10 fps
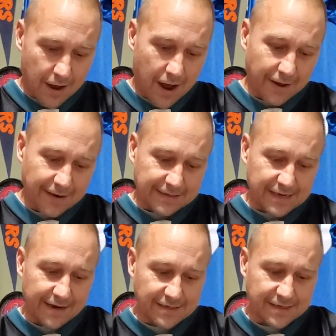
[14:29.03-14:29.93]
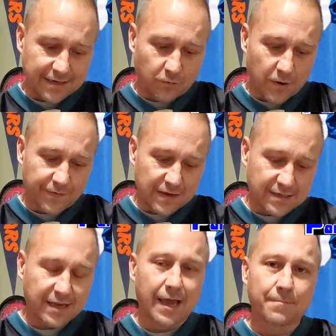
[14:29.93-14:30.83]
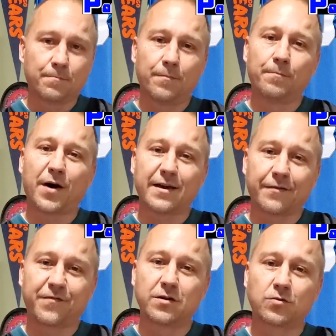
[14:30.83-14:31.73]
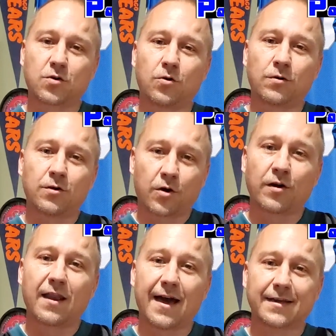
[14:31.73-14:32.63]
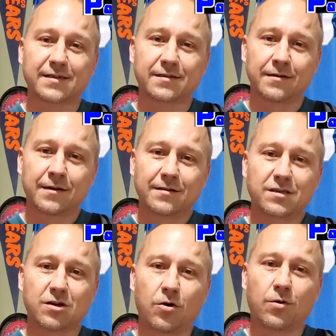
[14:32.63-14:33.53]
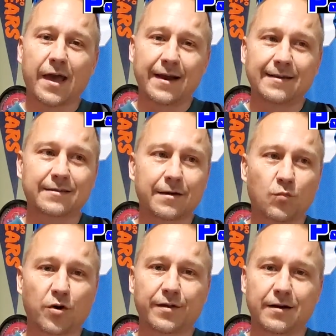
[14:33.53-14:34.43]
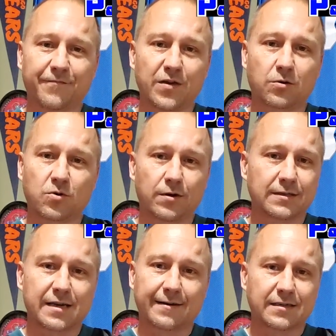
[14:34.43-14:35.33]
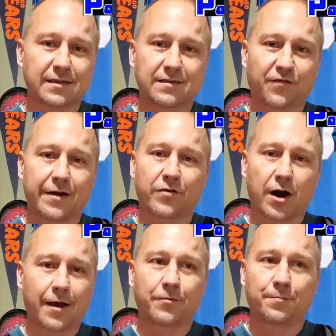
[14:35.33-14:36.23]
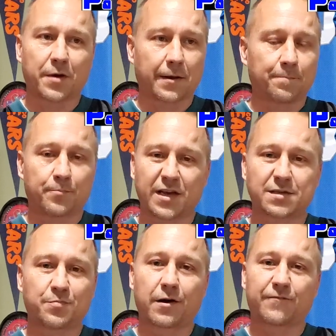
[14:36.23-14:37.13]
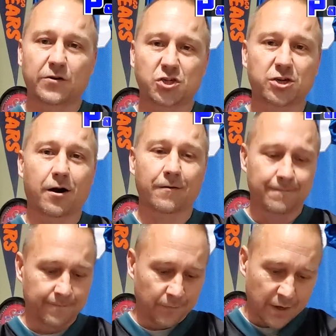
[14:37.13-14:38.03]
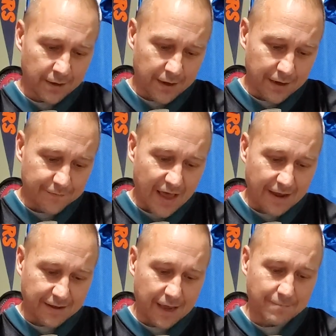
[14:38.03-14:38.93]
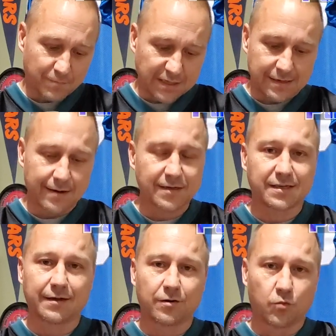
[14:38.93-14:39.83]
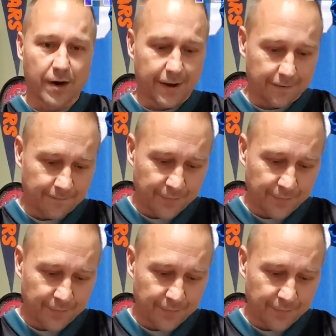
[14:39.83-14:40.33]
I like Tennessee to win this game by a field goal or less. So anything more than a field goal in Tennessee's favor, I would pick Pittsburgh for sure in that game, but Tennessee to win it.